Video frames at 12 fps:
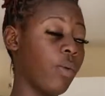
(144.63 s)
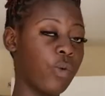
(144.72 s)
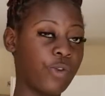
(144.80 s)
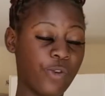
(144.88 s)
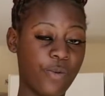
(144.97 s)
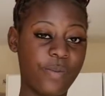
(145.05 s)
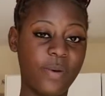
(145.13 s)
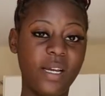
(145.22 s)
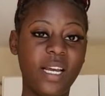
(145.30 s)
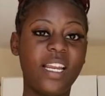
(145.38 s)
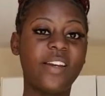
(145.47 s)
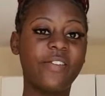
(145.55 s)
the wardrobe
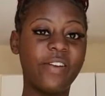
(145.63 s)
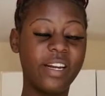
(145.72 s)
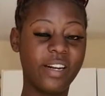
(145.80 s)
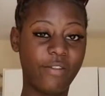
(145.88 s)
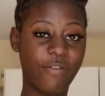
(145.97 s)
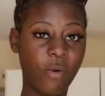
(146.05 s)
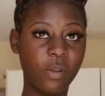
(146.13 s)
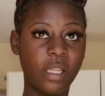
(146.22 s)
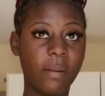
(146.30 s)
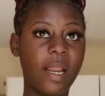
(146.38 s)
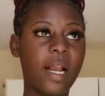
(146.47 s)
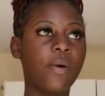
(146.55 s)
and refold
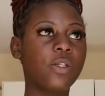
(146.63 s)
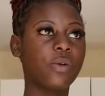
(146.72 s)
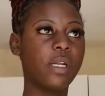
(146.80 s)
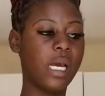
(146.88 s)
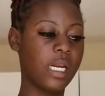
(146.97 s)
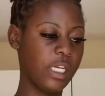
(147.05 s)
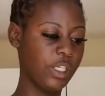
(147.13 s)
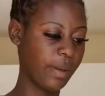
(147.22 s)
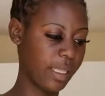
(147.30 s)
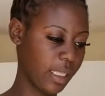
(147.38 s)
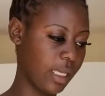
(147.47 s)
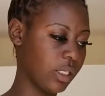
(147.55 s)
them. Like, I want to rearrange my
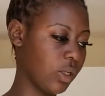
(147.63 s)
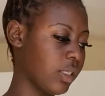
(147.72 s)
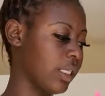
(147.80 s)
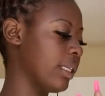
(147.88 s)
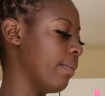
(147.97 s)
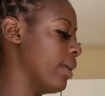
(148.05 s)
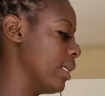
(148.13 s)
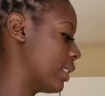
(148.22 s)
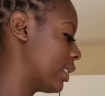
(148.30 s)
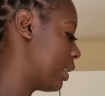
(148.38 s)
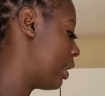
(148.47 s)
things because it's a mess.